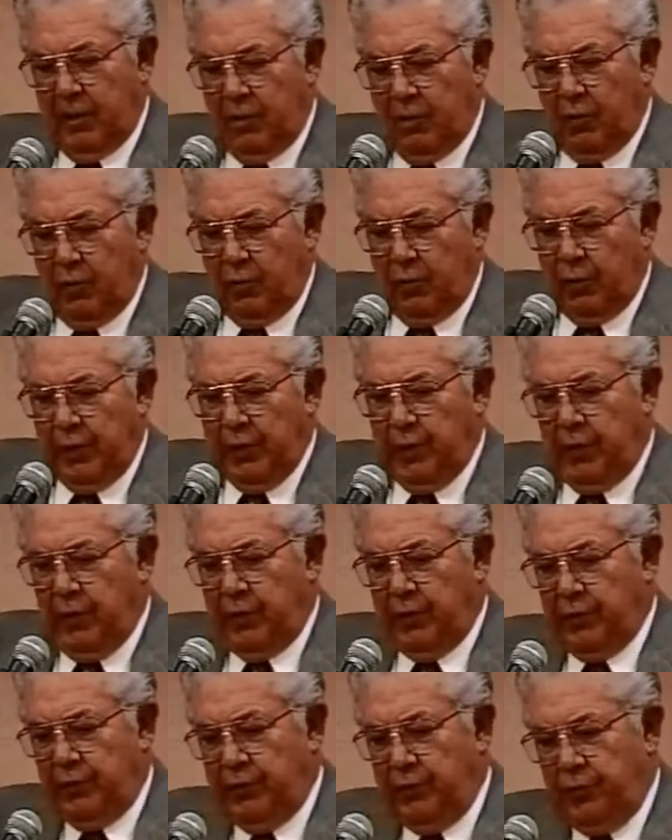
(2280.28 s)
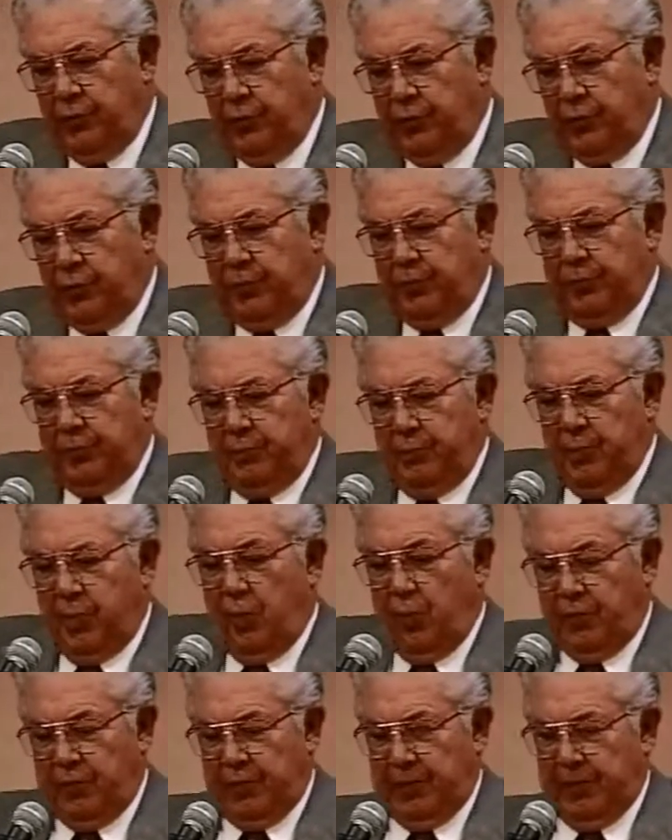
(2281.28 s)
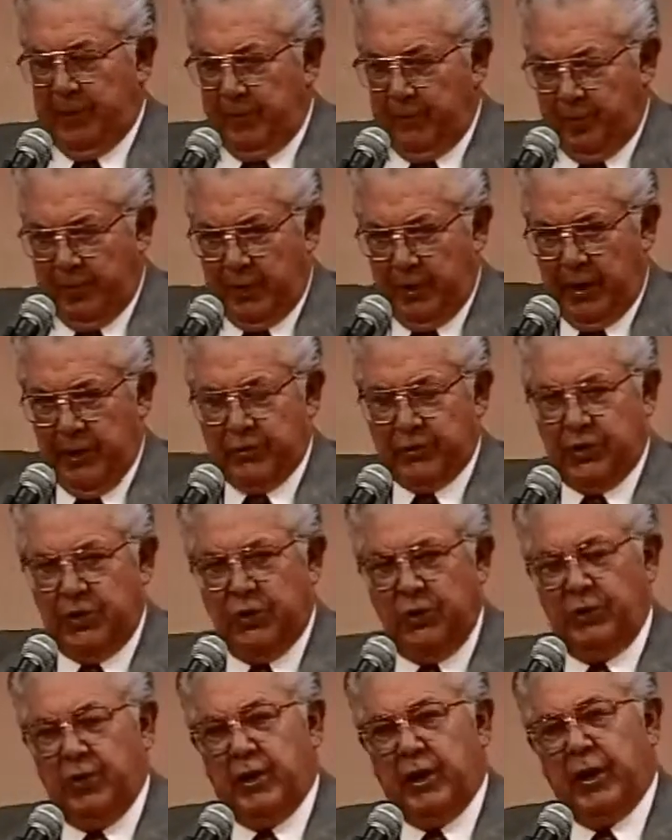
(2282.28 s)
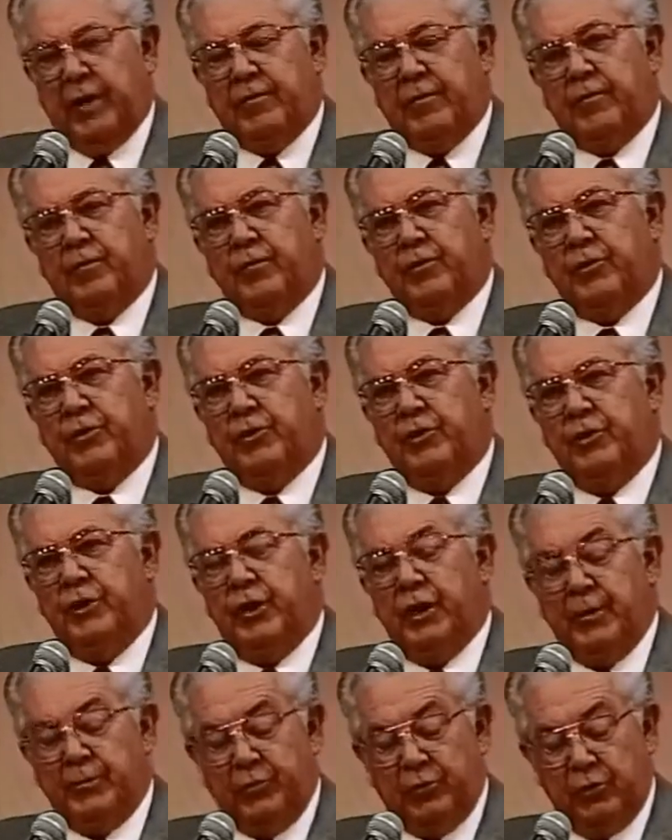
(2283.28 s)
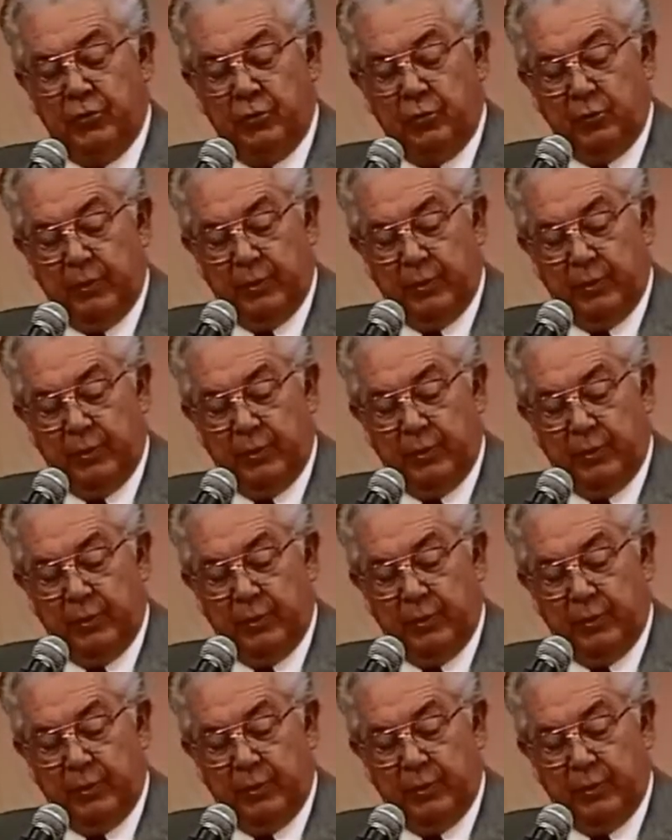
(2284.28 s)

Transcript: we're going to hopefully be reconstituted after the first year, and I'm sure we will